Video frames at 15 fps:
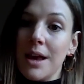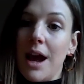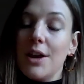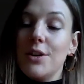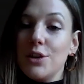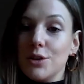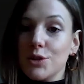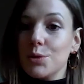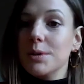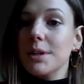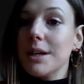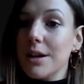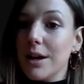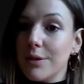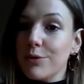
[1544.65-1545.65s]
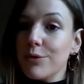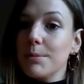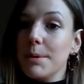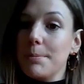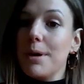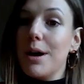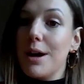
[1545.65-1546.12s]
I know you're talking kind of from
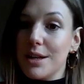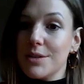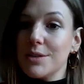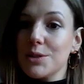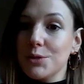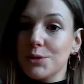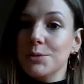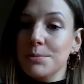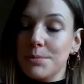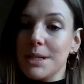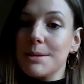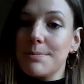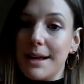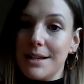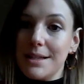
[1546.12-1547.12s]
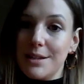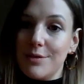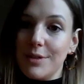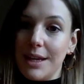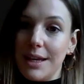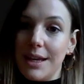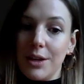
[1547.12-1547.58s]
a personal perspective
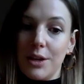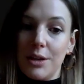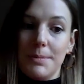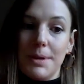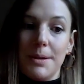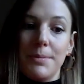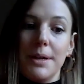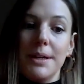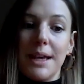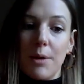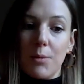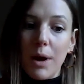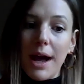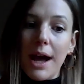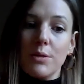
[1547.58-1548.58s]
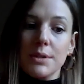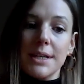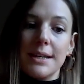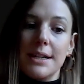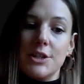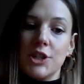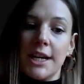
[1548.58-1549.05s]
here, Huma, but yeah, what else
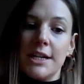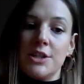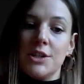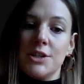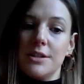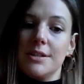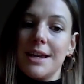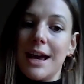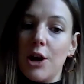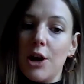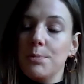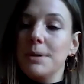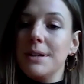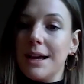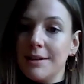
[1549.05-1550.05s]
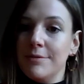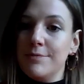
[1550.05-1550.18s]
can educators do to help and